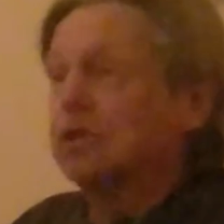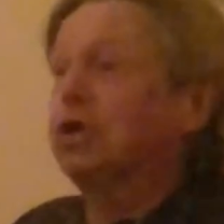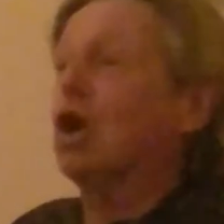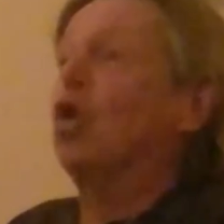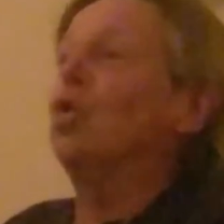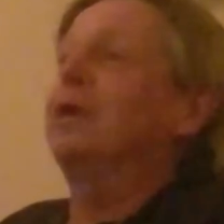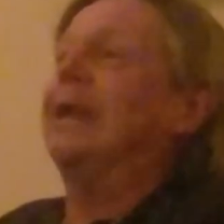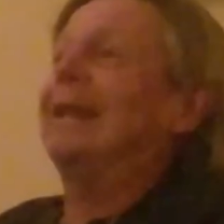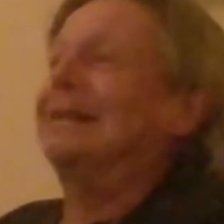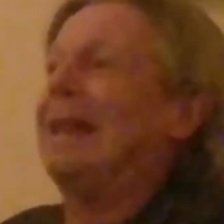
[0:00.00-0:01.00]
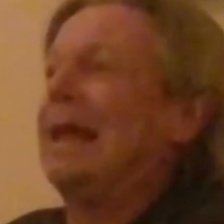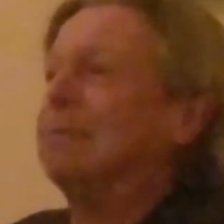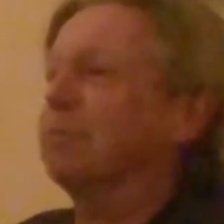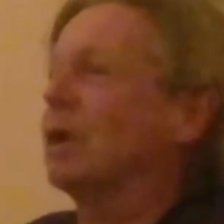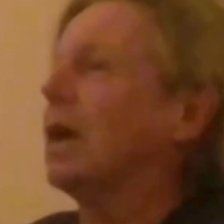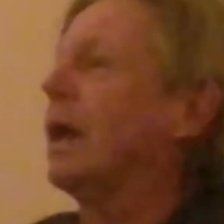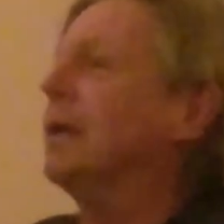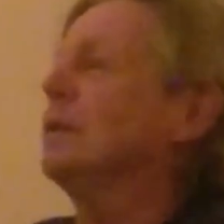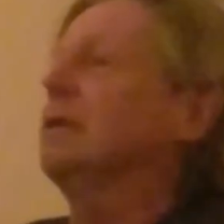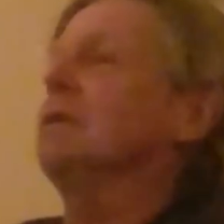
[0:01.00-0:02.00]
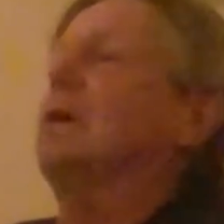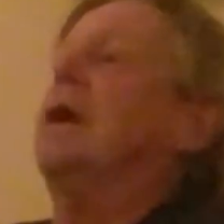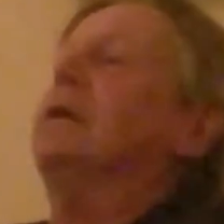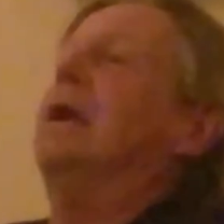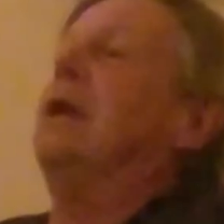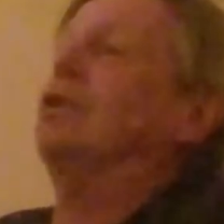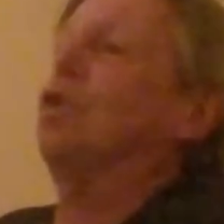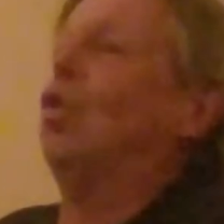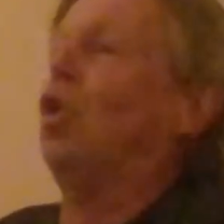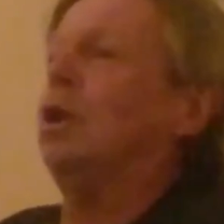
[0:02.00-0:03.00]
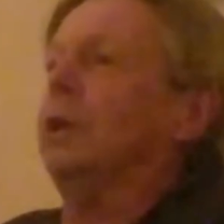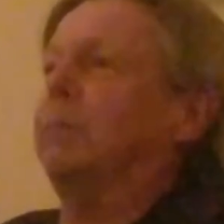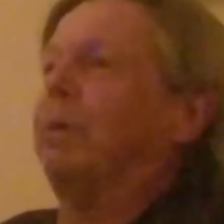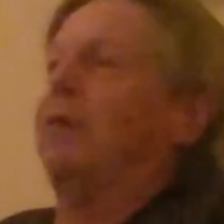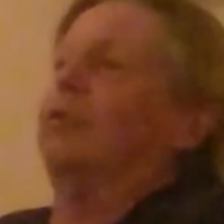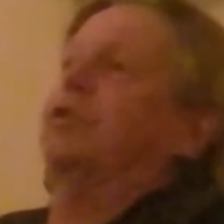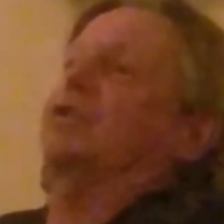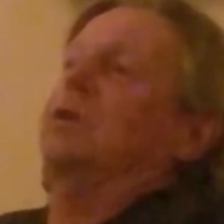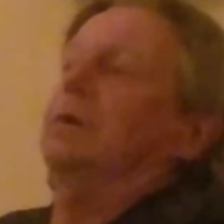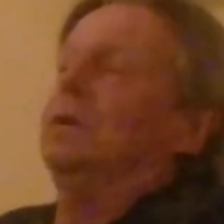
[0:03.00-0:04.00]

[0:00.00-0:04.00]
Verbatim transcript: Go get that uh, uh, alcoholic beverage